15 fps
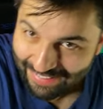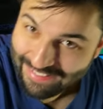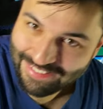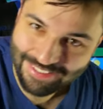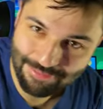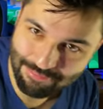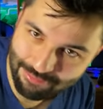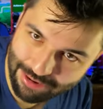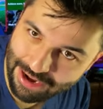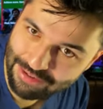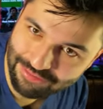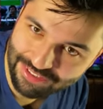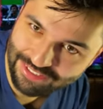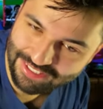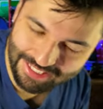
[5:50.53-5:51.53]
That's the
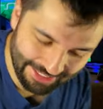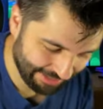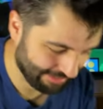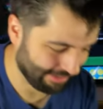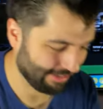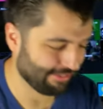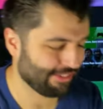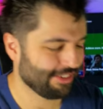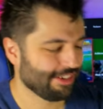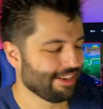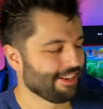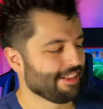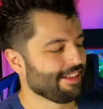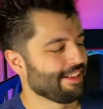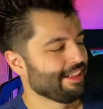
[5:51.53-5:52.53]
primary caregiver.
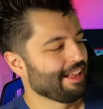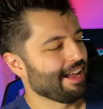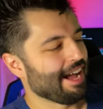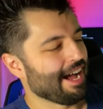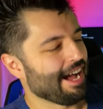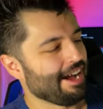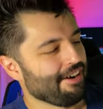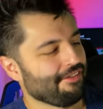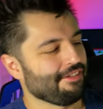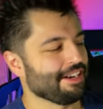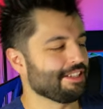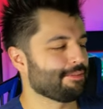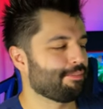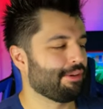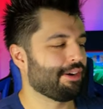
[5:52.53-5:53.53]
Uh,
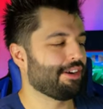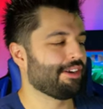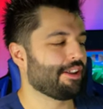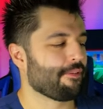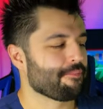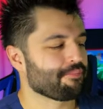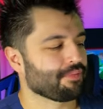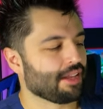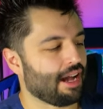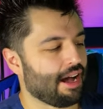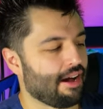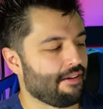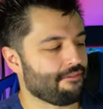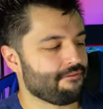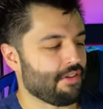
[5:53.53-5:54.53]
which bird
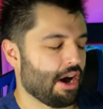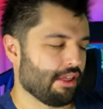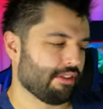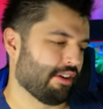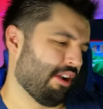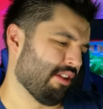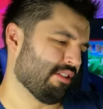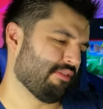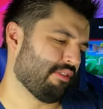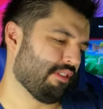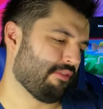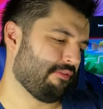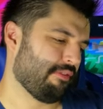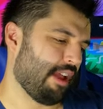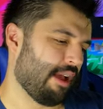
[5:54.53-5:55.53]
uh, father hunts for the
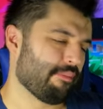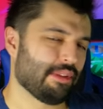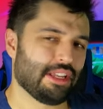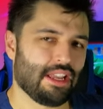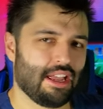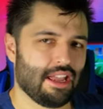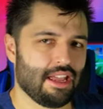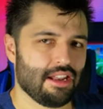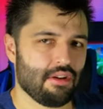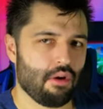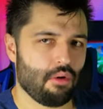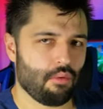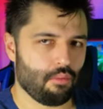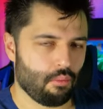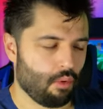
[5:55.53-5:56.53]
family in
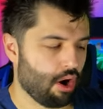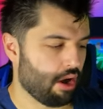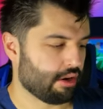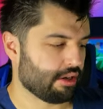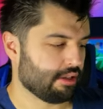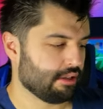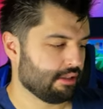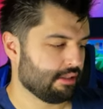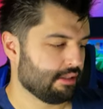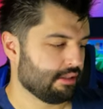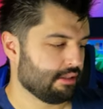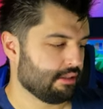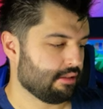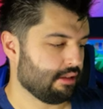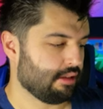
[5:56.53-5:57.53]
water?
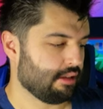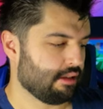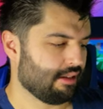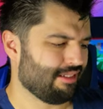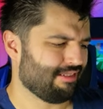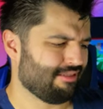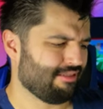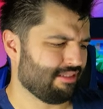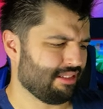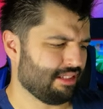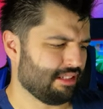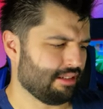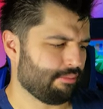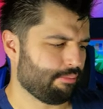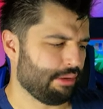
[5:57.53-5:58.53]
Uh,
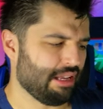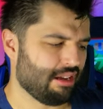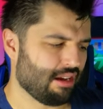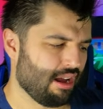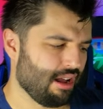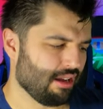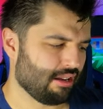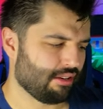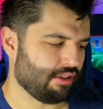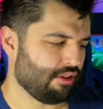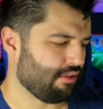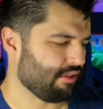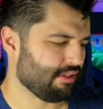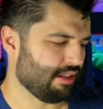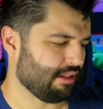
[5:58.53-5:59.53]
the peacock?
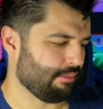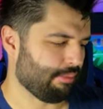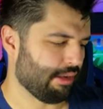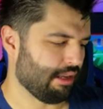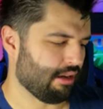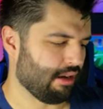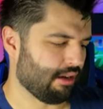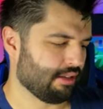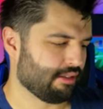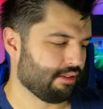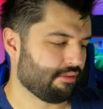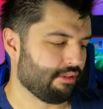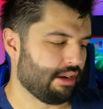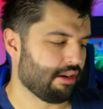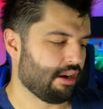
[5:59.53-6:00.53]
No, it's not the peacock. It's the
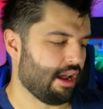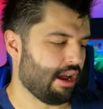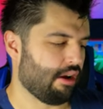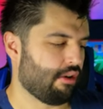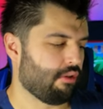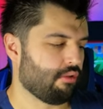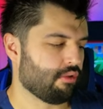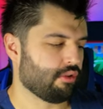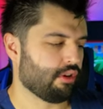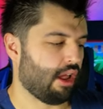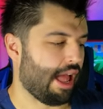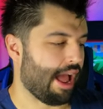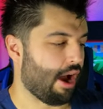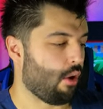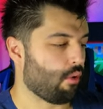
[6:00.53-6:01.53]
great uh, horned
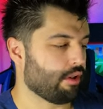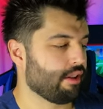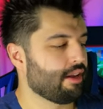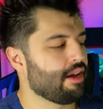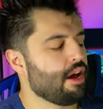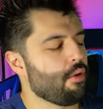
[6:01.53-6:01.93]
owl.